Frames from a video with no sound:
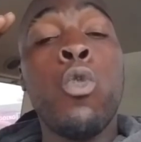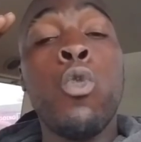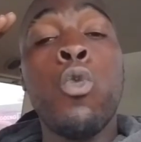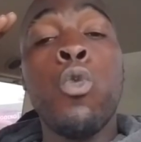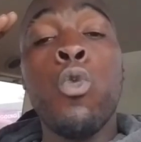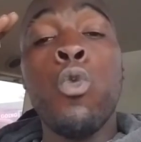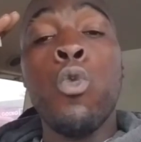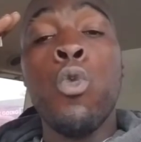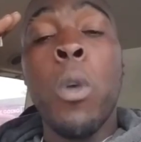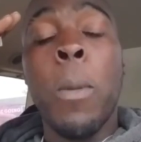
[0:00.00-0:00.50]

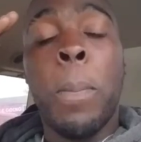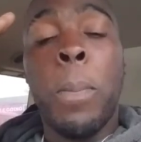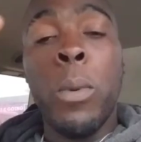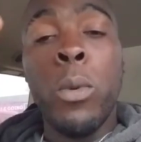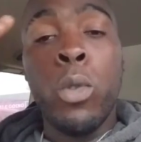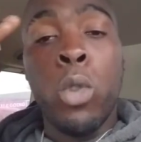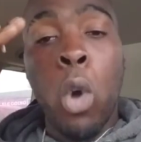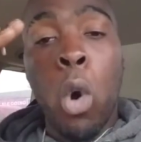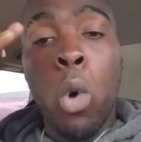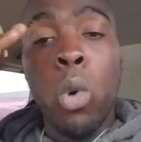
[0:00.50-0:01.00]

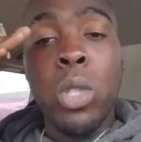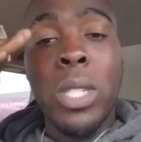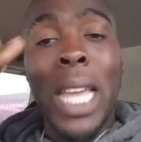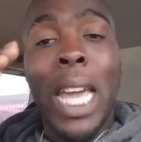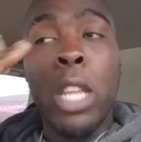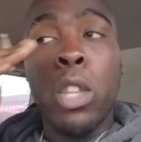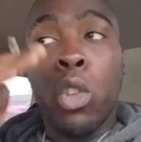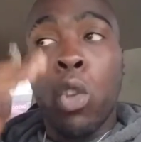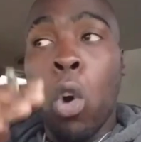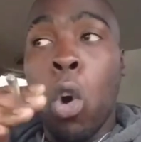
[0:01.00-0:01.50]

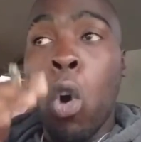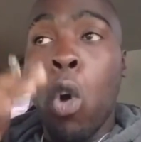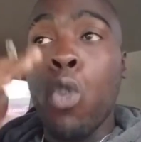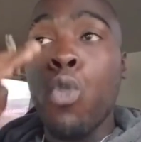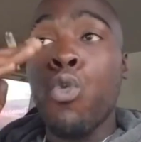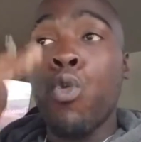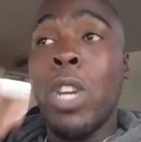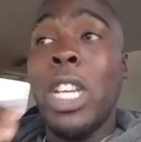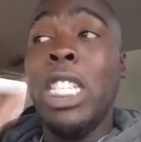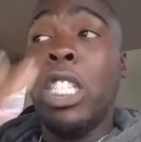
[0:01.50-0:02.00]

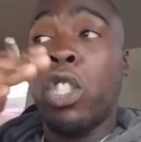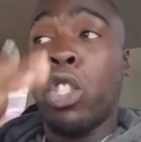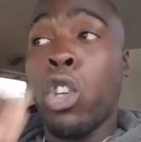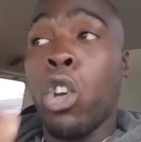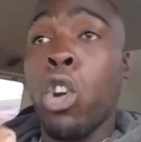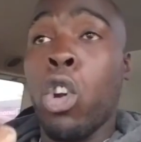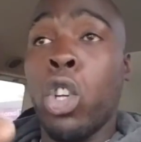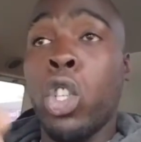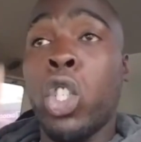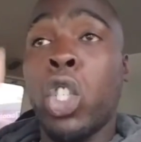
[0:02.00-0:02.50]

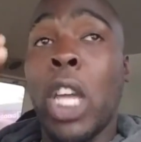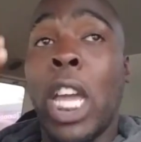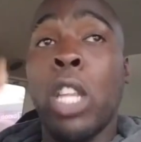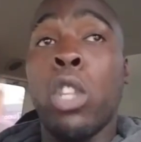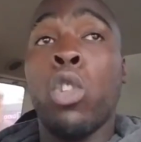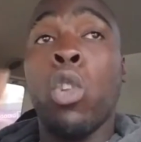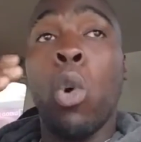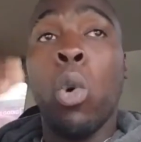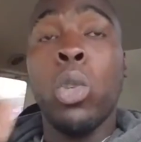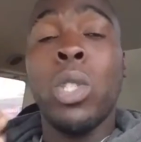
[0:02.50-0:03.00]
research
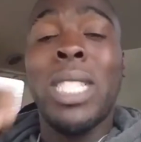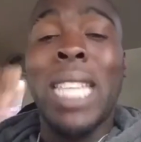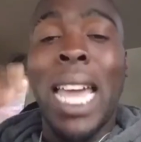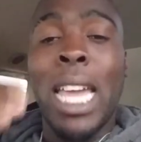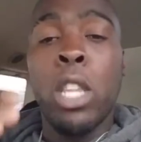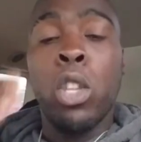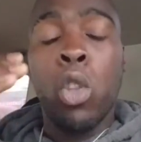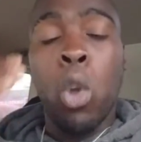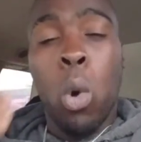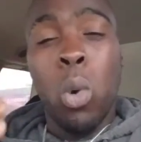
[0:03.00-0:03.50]
and those
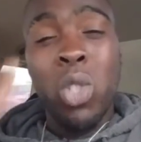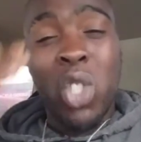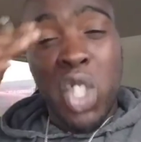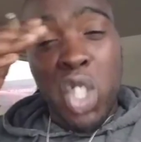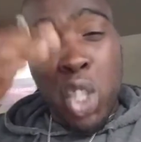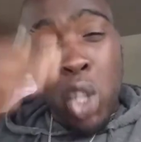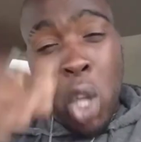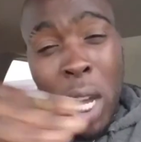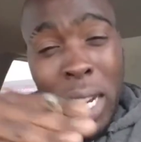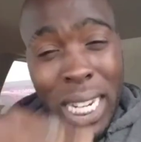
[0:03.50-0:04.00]
that don't
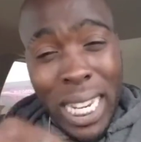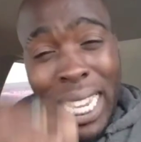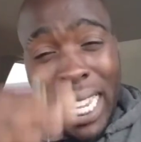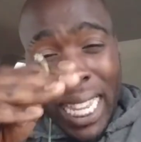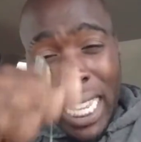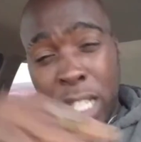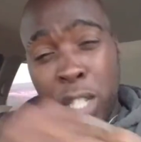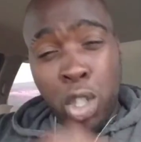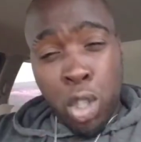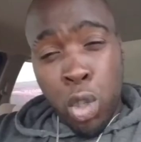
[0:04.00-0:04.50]
study
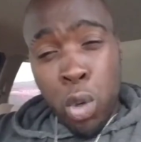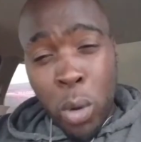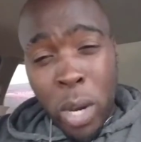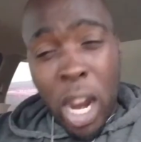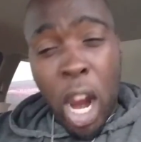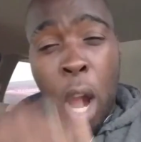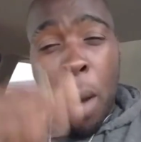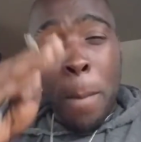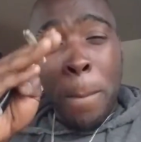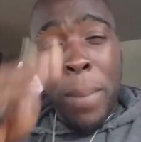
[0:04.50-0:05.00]
history
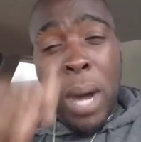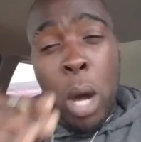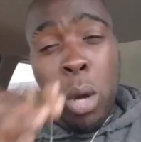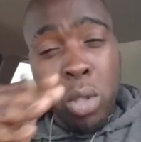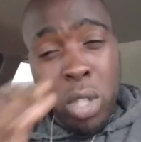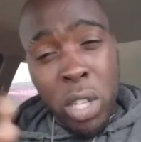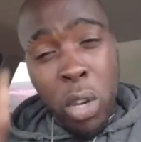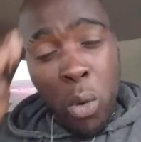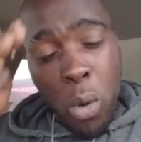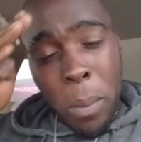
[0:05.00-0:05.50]
are
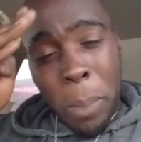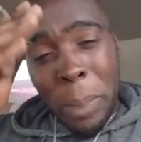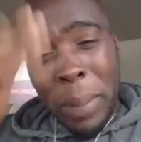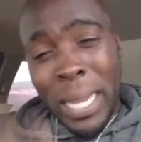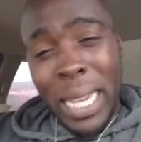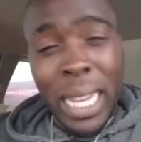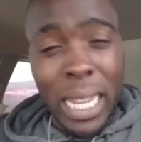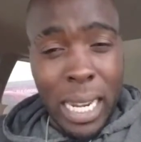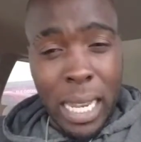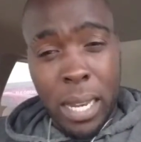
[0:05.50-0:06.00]
bound to
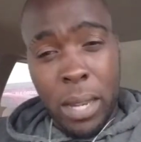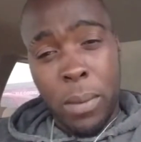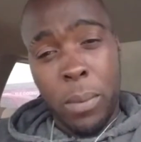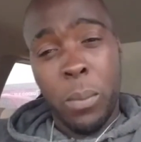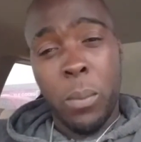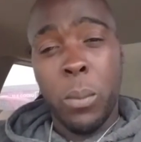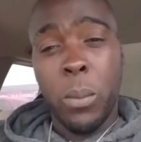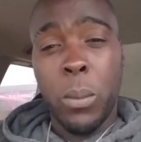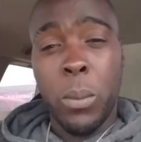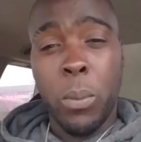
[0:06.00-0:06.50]
repeat it.
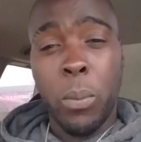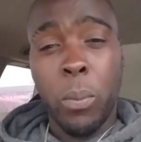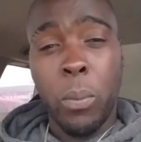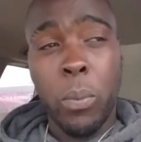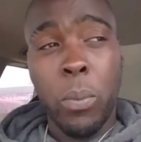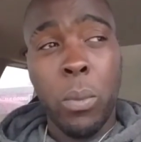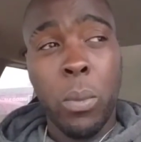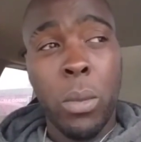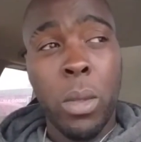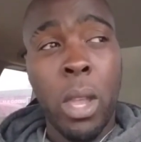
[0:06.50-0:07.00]

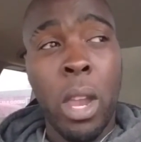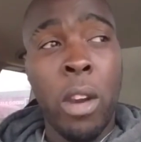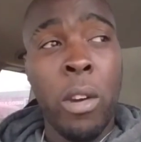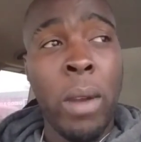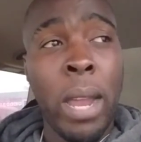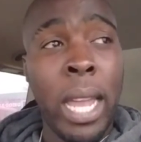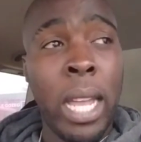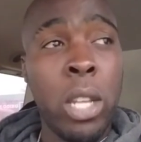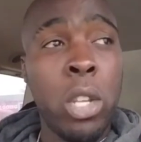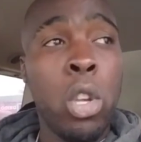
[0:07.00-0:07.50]

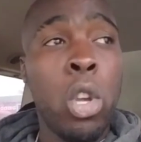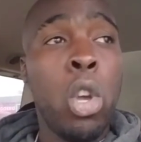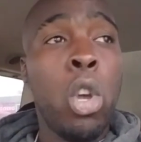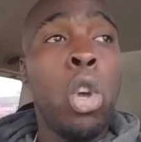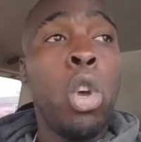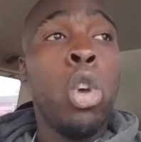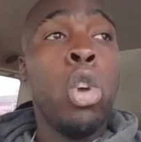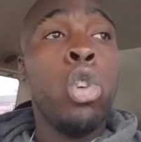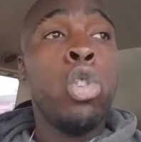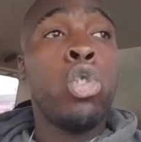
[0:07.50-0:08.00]
Alright?
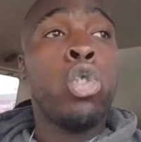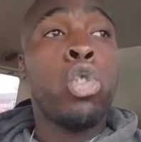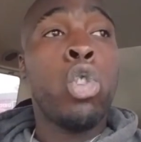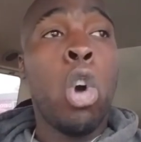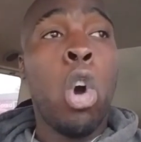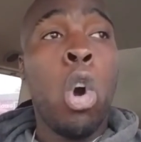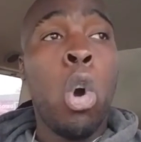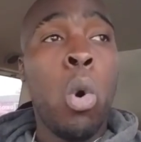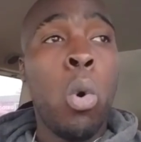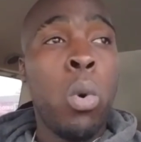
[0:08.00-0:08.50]

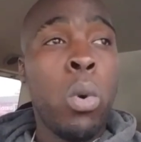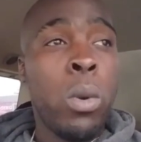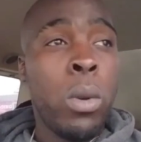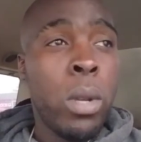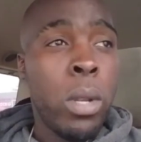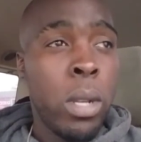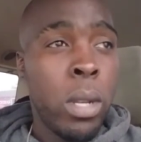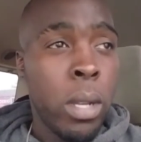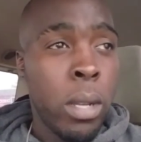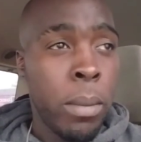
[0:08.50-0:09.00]
So,
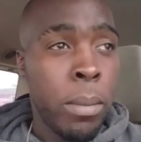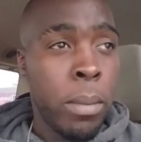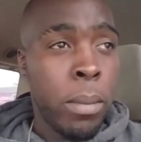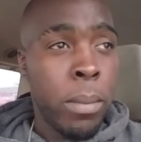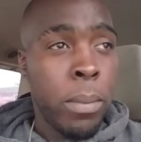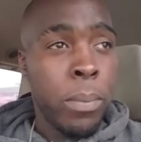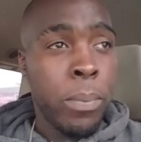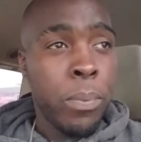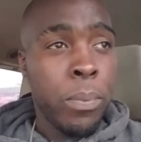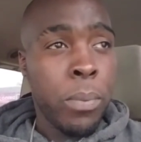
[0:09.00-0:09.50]

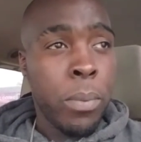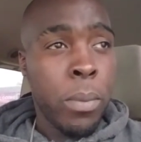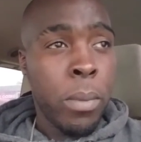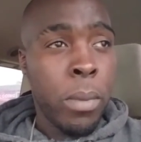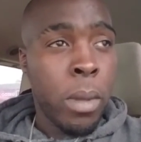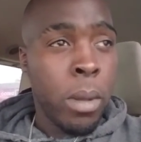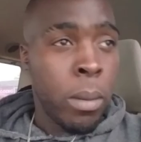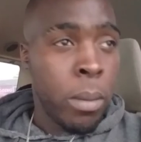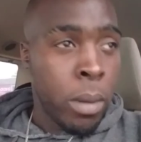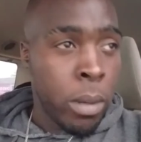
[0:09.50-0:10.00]

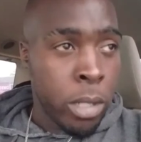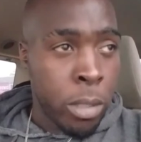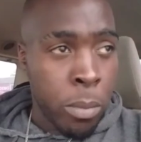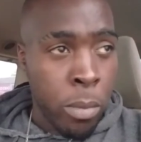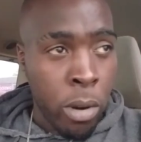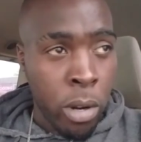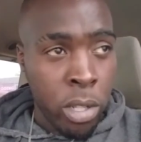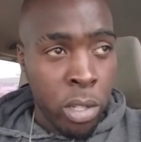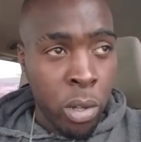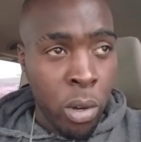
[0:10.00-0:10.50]
how much
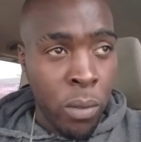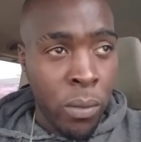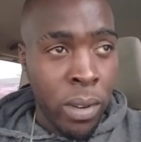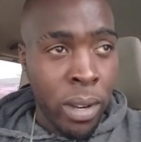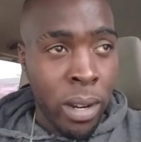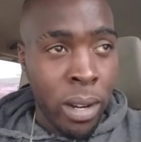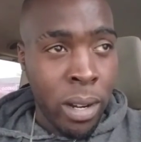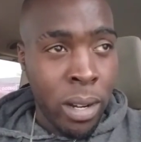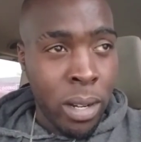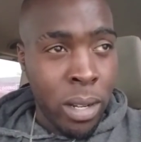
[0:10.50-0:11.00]
birds are over
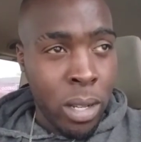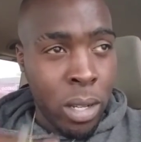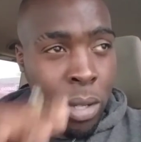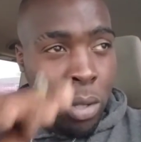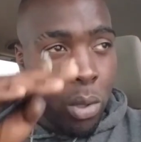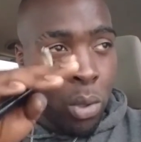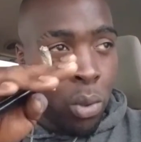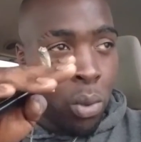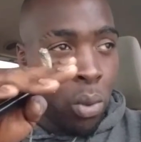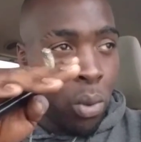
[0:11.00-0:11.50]
here?
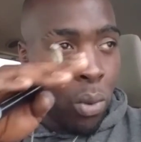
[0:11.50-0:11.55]
2,